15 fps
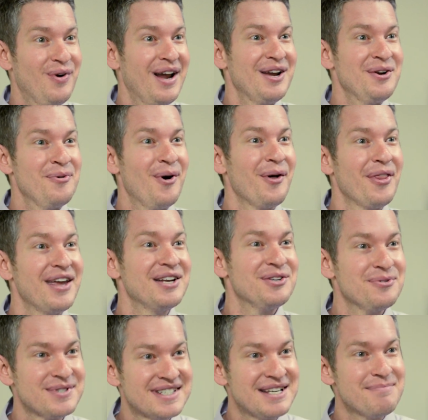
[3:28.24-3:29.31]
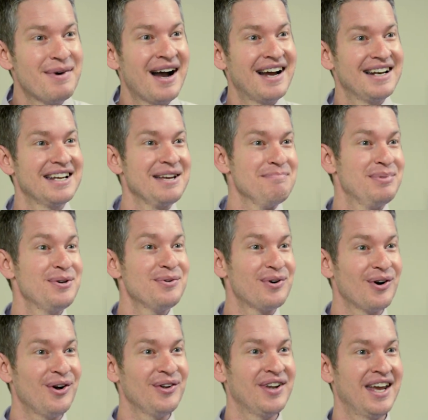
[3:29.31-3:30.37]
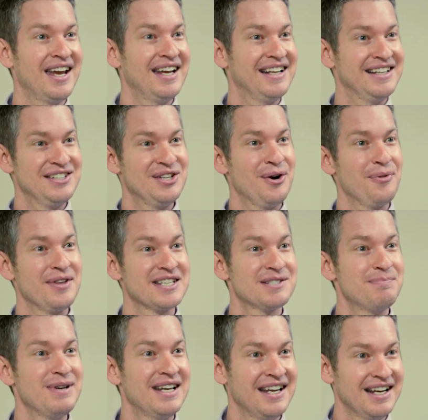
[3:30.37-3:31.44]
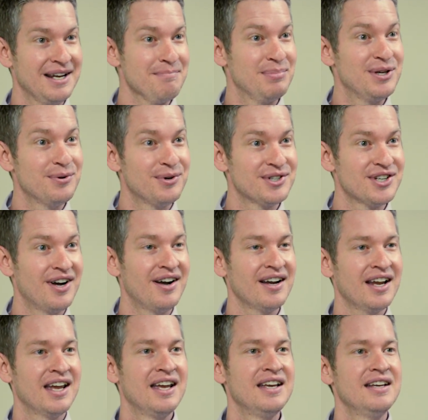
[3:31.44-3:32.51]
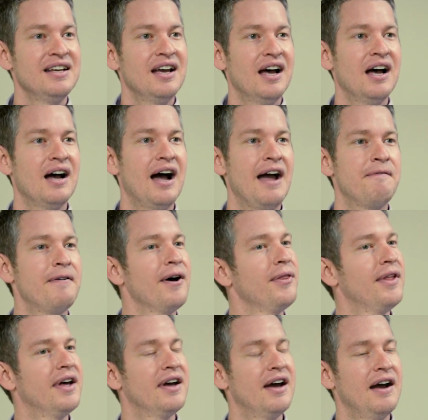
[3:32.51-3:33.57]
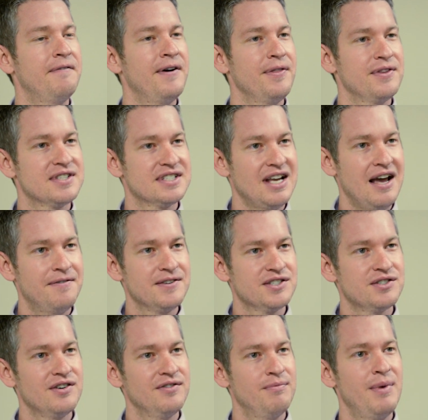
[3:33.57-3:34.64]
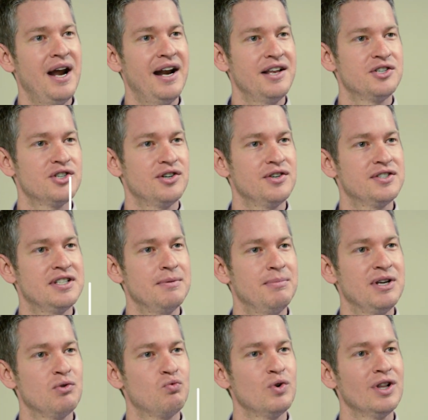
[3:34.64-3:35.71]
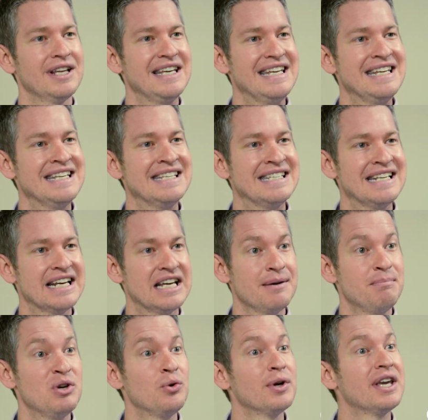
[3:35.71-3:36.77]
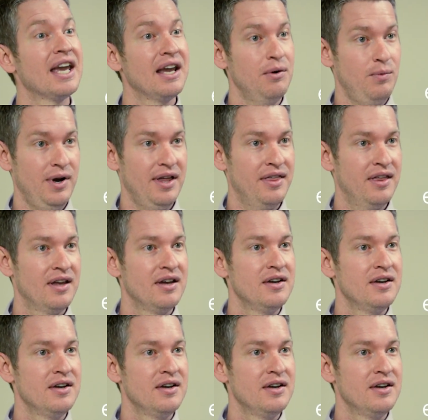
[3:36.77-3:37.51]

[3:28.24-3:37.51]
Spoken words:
right? Who all they do is sit behind a computer all day and, they speak in computer talk. I found the staff at ServeManager to be really easy to communicate with.